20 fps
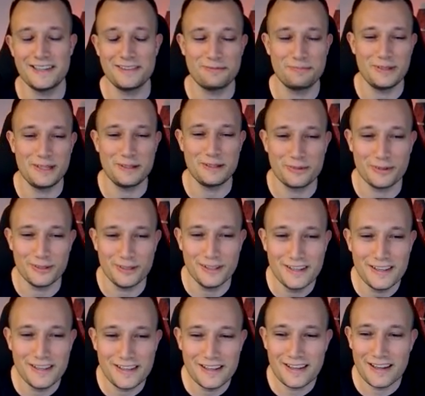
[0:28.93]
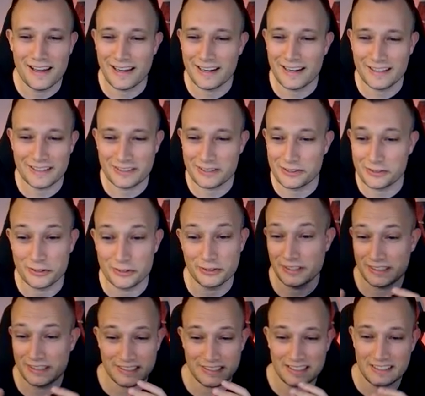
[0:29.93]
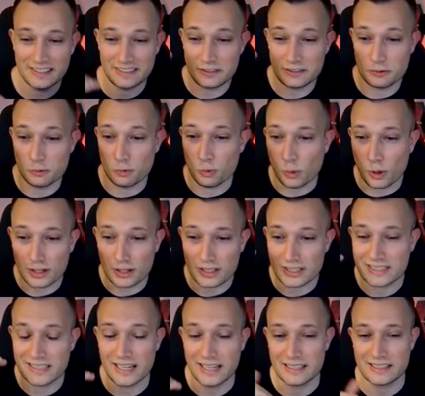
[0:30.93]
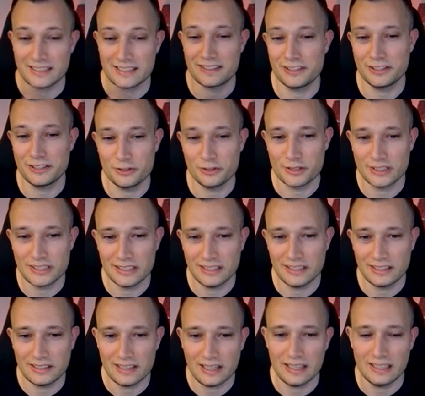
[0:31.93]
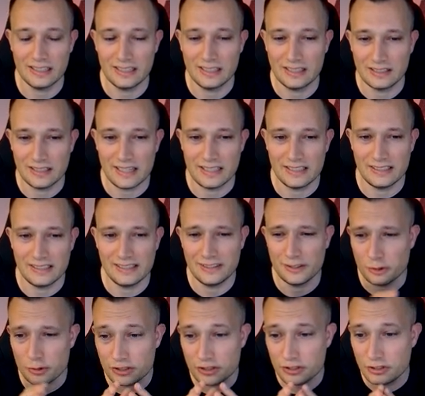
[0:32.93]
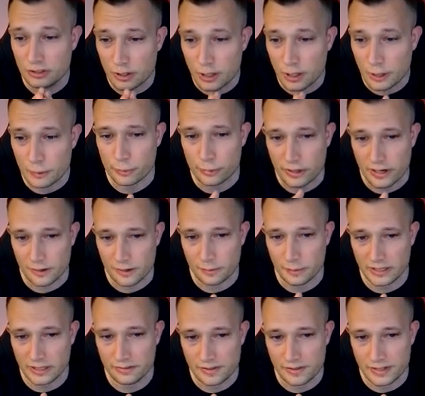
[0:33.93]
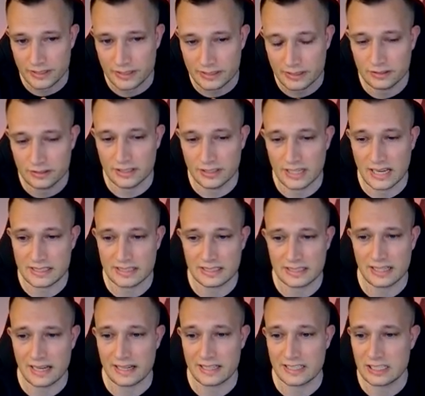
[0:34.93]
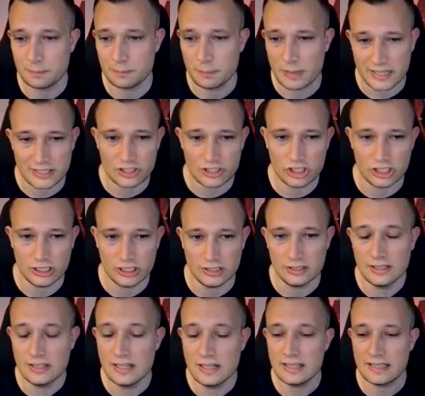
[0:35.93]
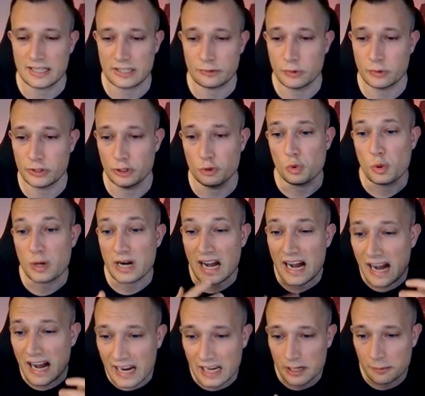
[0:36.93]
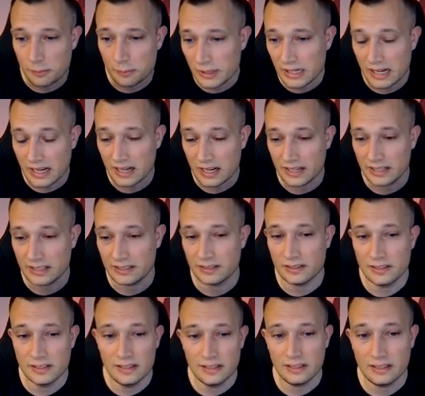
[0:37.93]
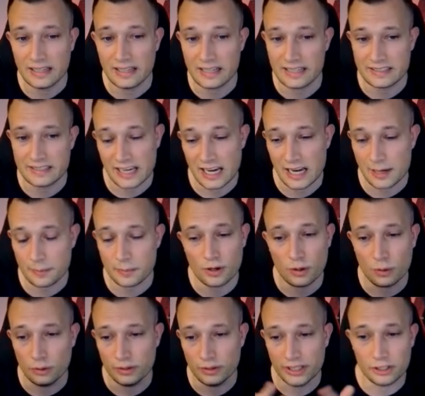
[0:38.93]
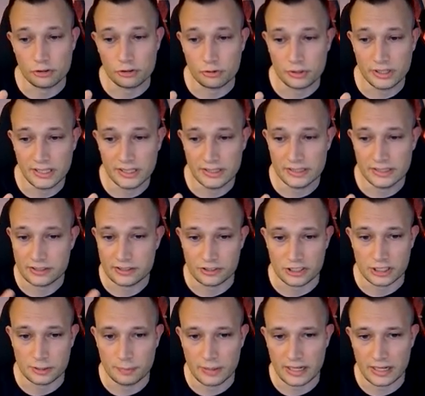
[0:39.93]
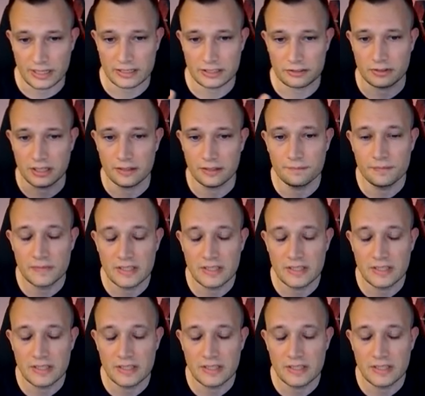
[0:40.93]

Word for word: People, and it's, you know, this is a wall of text that you see, and those are not product benefits. That's like a spec sheet. That's what you want to hide behind, like a tab called ingredients for specs, right?